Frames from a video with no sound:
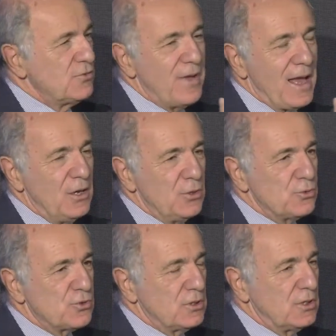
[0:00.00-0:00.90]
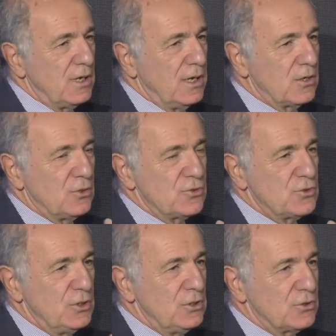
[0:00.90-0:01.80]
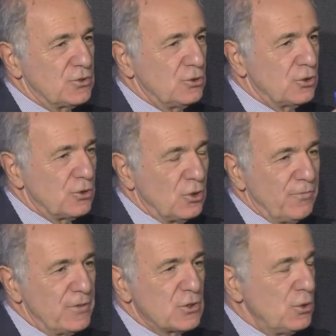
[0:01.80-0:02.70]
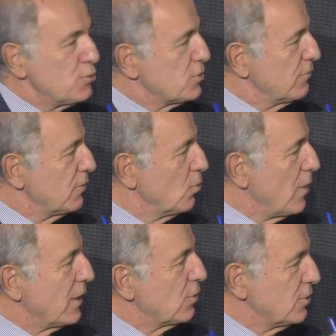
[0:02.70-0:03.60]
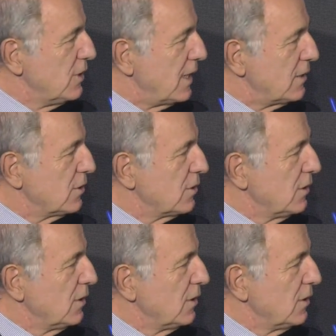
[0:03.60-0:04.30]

values are considered sort of exclusive, one or the other.